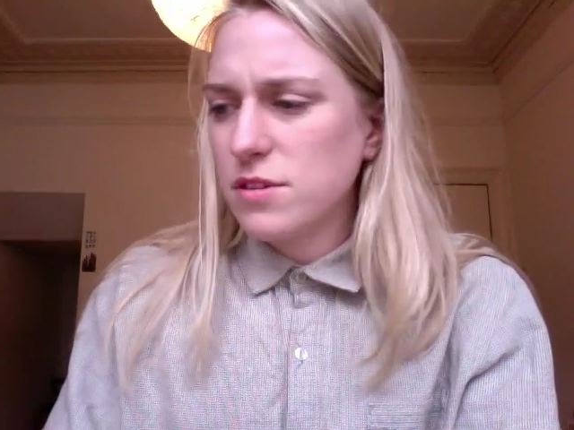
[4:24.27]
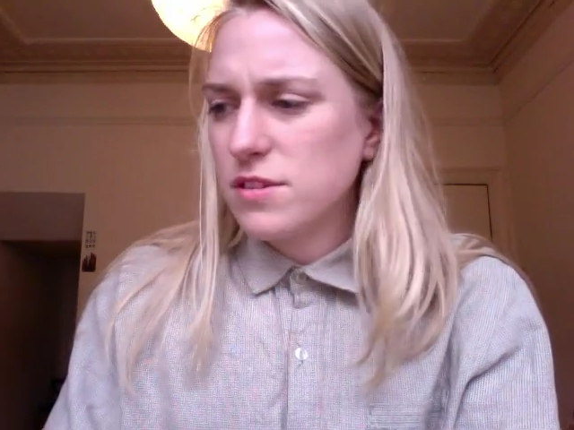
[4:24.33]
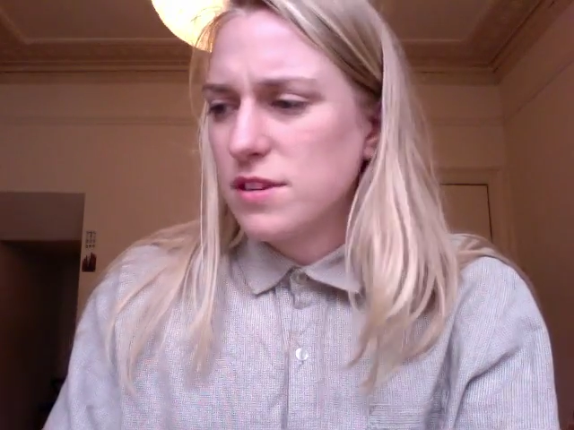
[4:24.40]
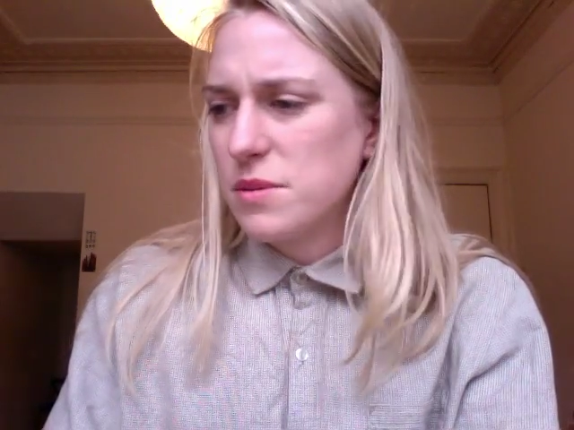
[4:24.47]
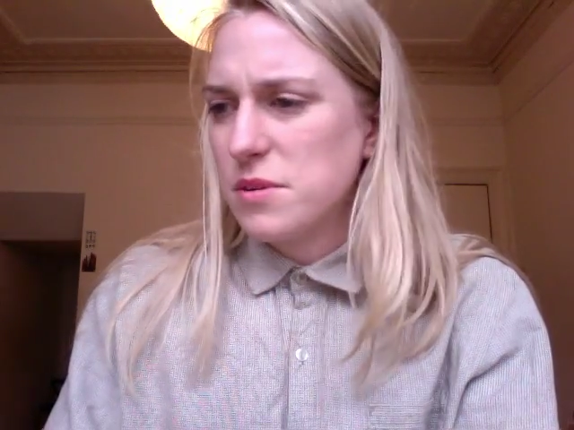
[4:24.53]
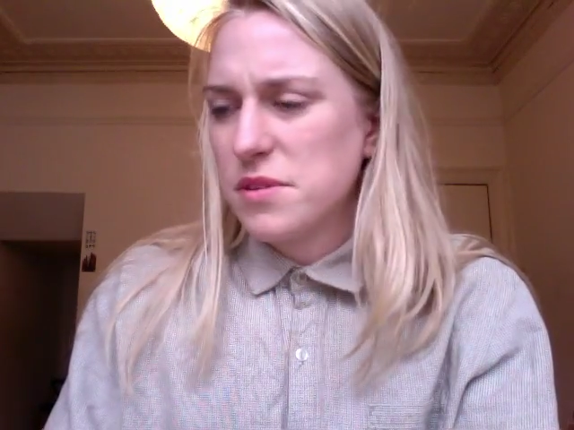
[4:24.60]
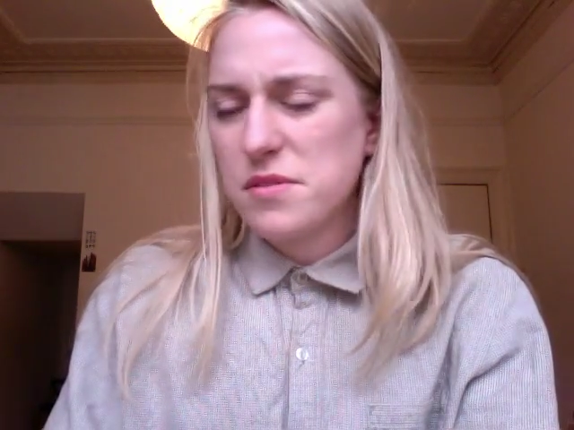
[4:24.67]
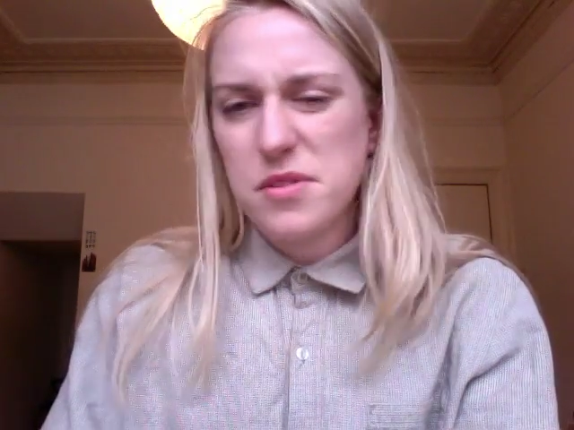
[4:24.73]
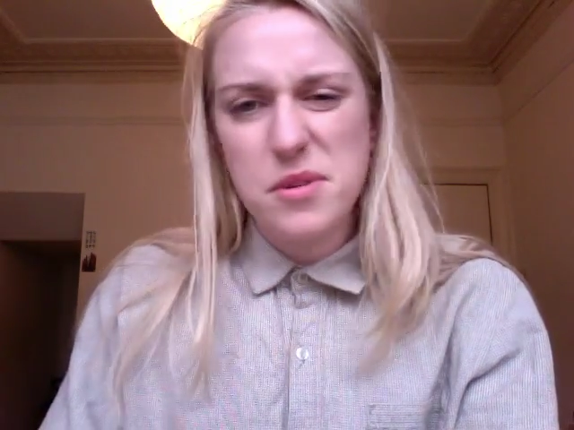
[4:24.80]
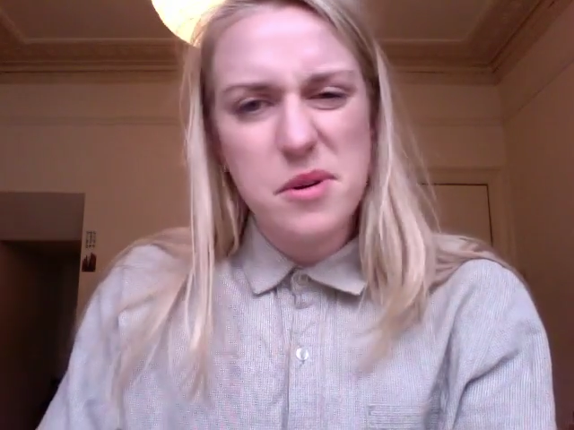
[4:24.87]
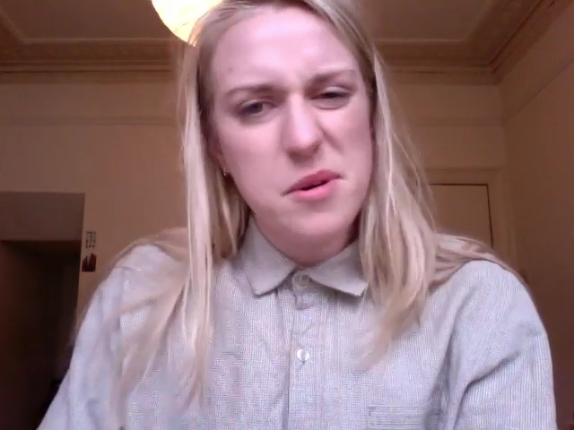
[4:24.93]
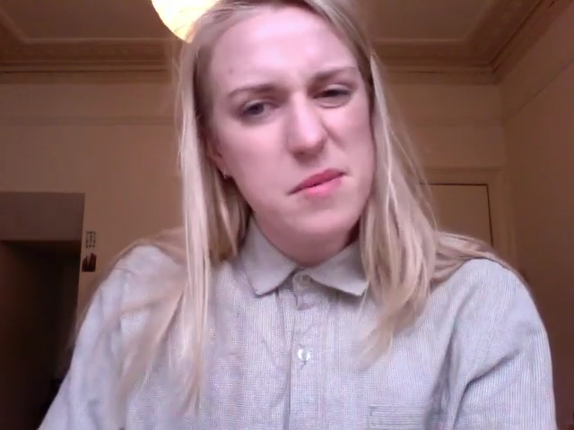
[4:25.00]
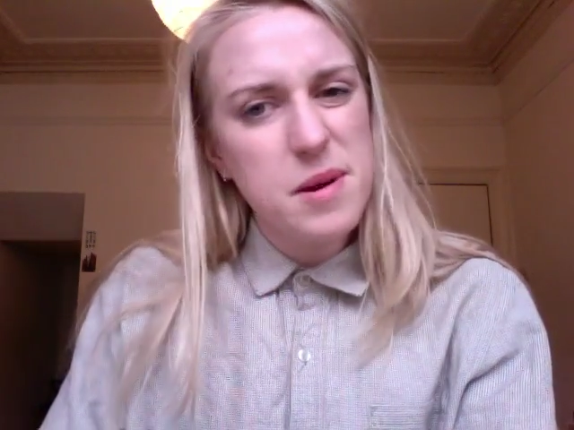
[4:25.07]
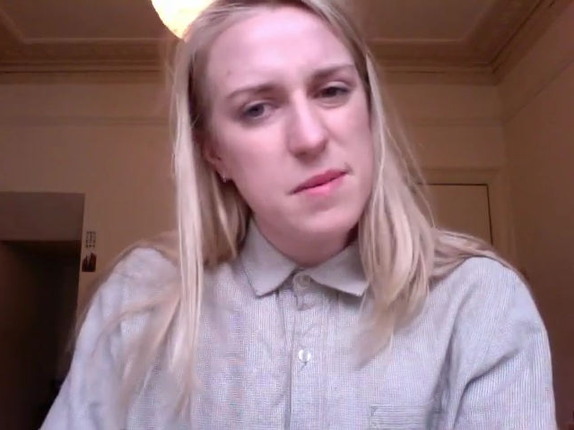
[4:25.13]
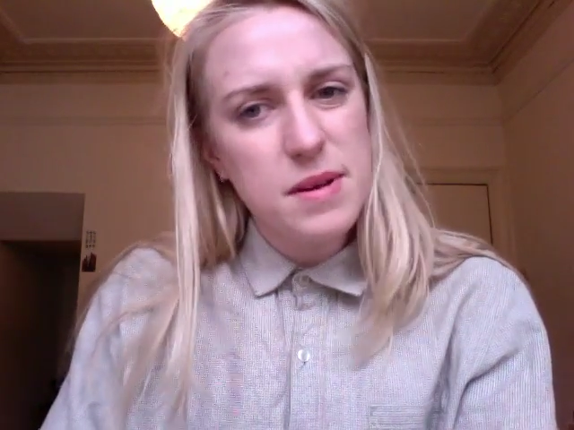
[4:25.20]
would have thought
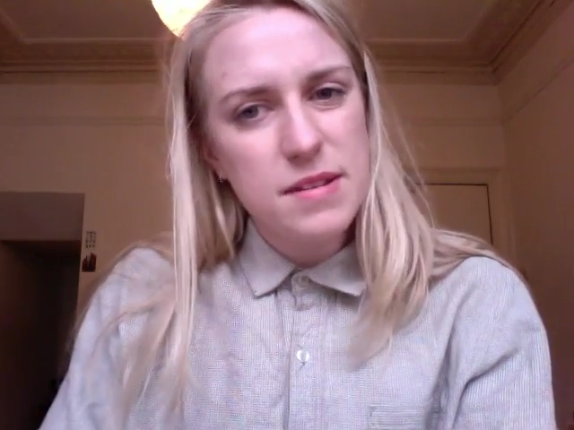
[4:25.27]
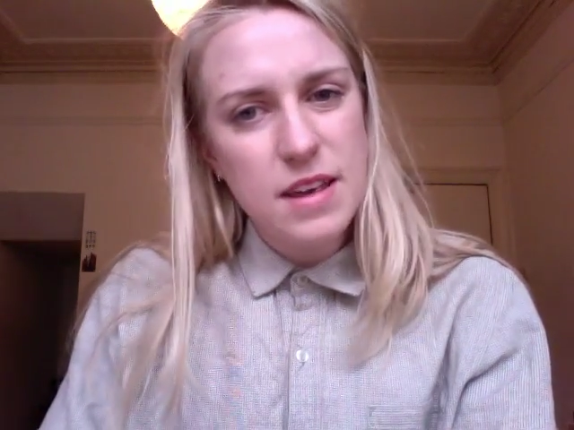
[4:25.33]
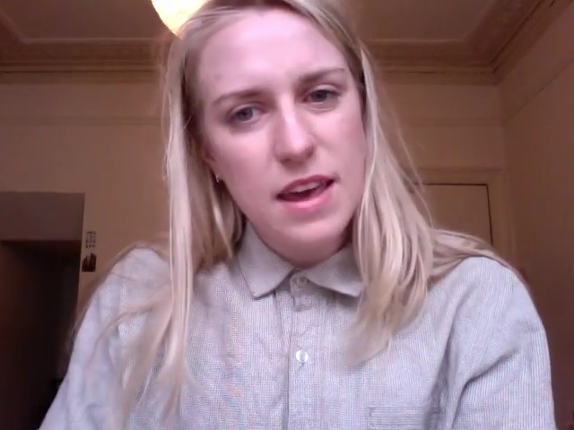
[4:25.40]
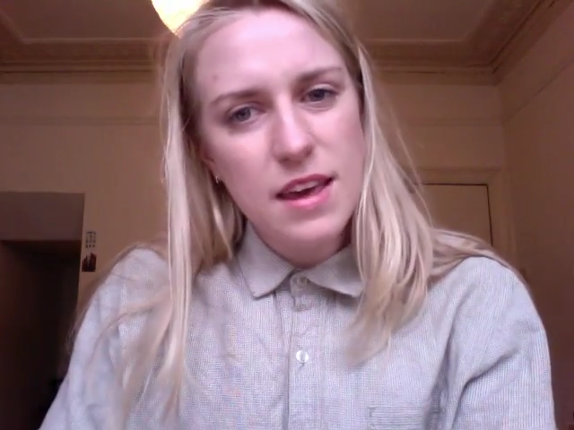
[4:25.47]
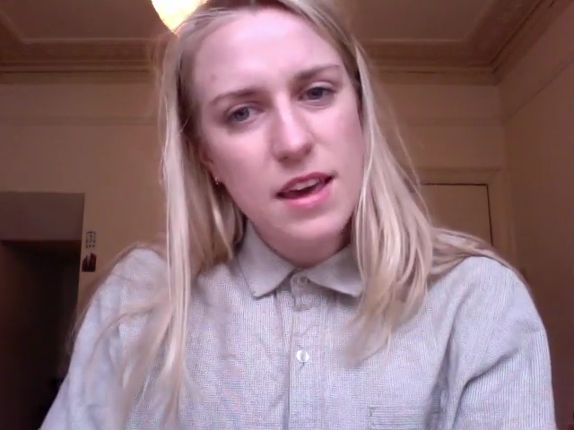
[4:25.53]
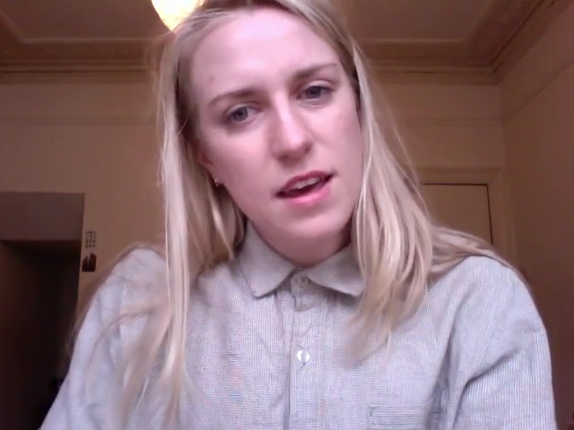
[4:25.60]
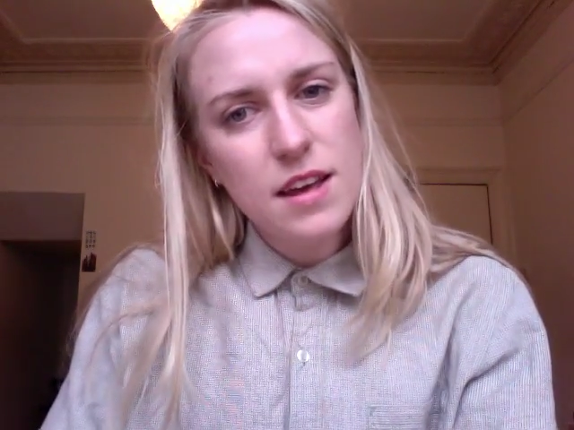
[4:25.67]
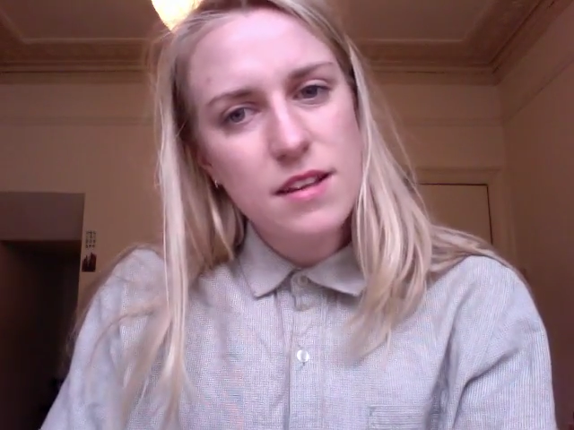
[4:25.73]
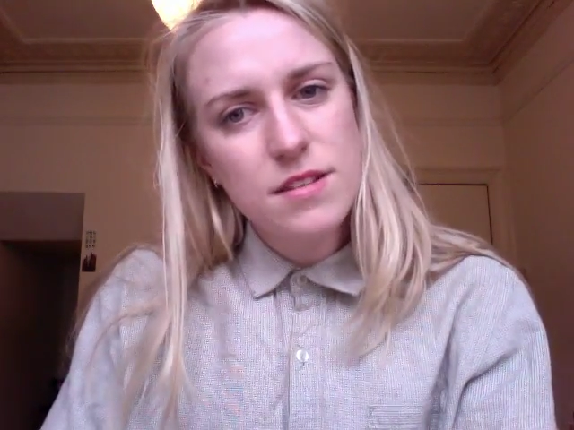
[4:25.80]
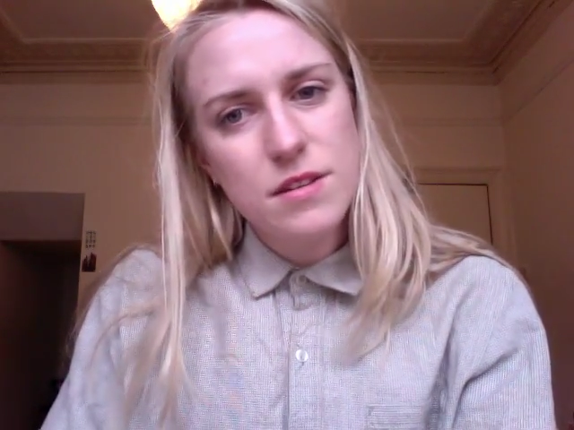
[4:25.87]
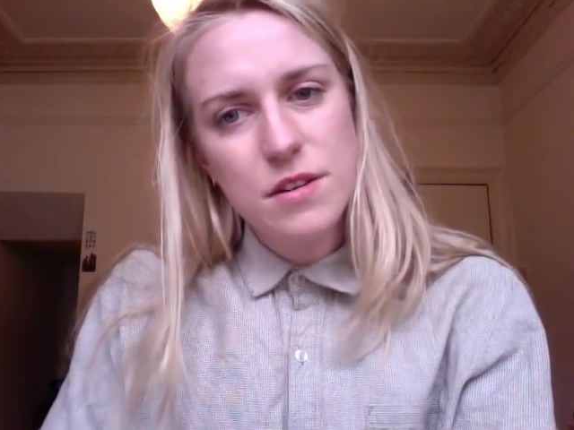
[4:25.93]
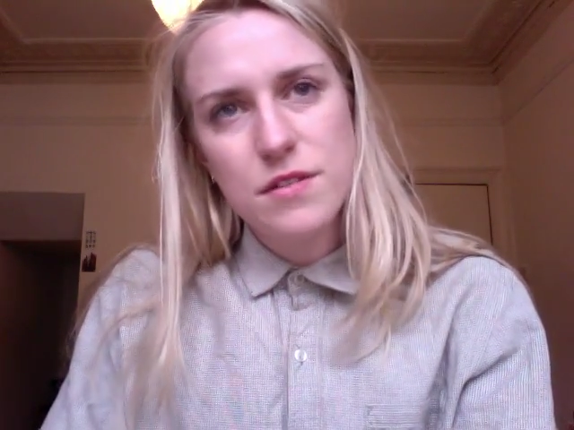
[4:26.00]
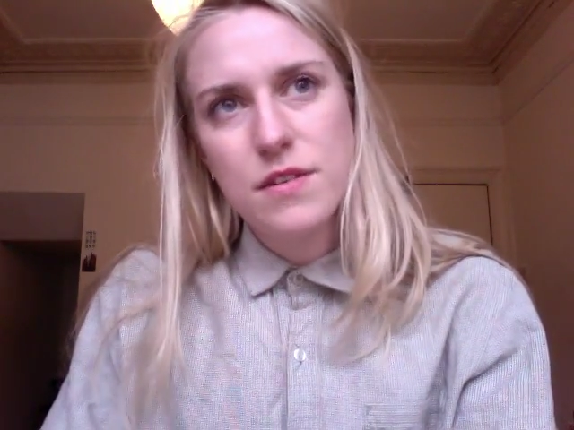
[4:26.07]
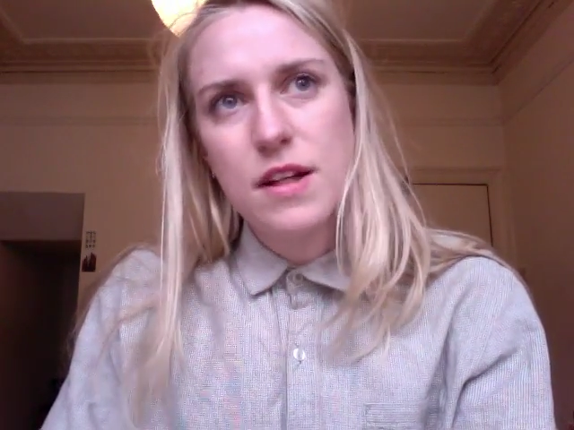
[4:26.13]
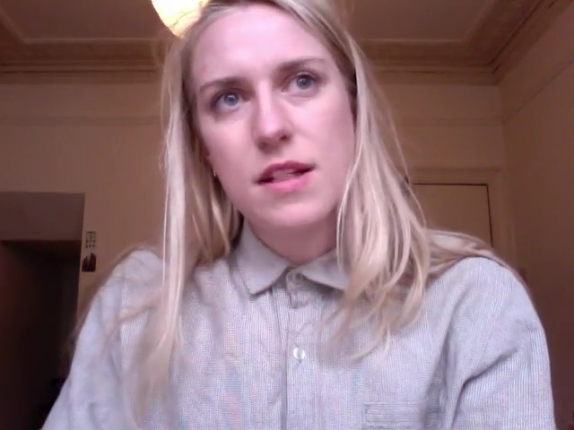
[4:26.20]
about me taking it, so I
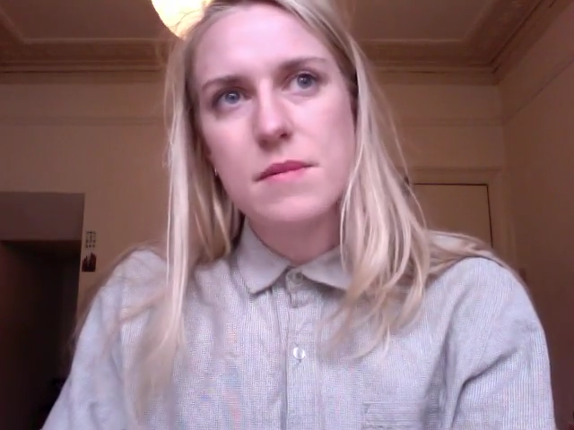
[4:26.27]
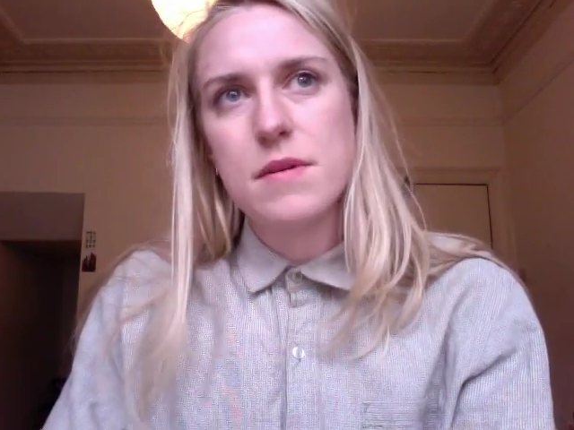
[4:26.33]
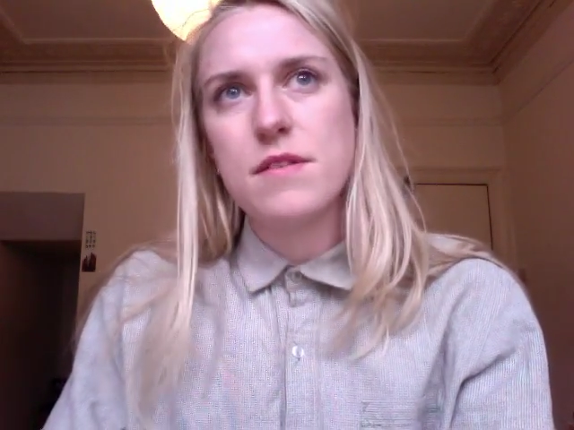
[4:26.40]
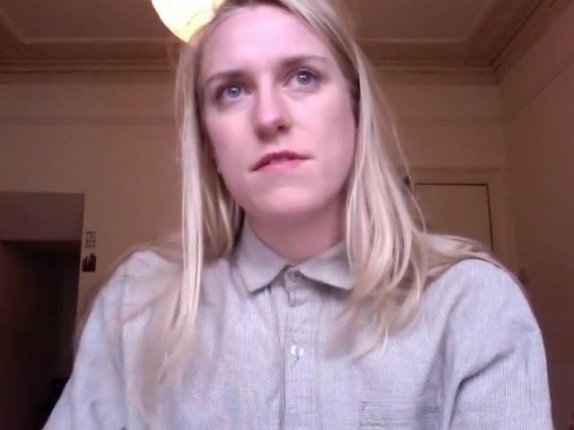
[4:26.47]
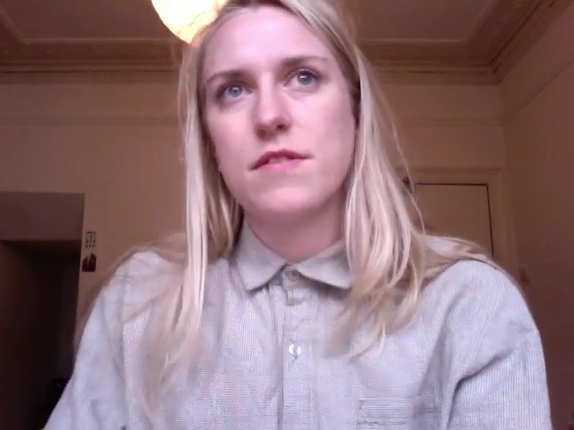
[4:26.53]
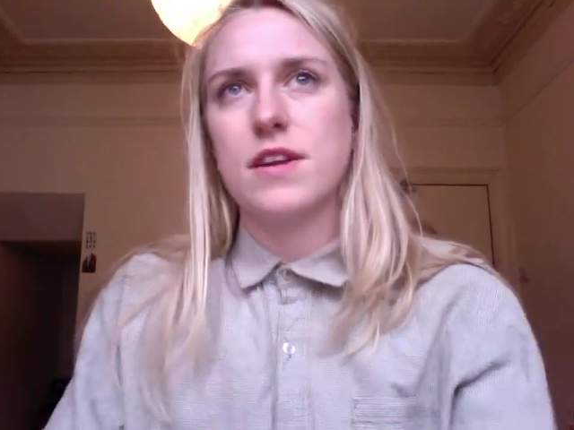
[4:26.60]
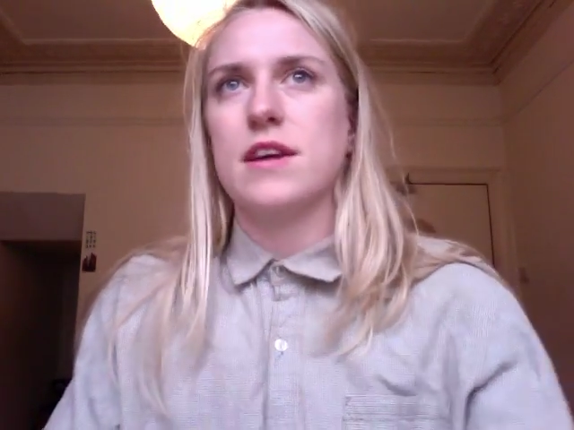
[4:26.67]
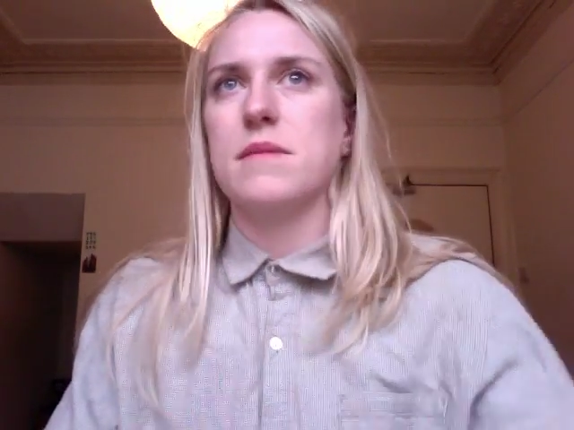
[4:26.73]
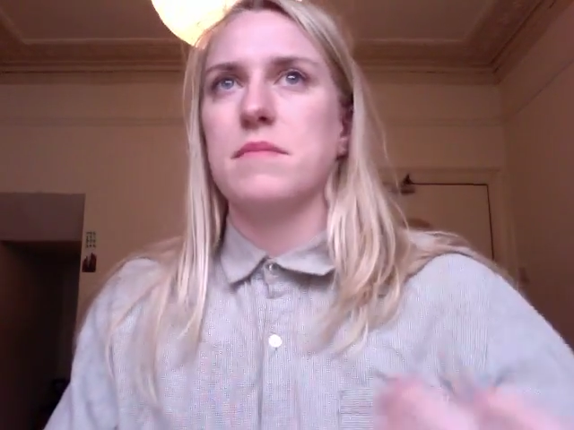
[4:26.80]
felt a bit funny.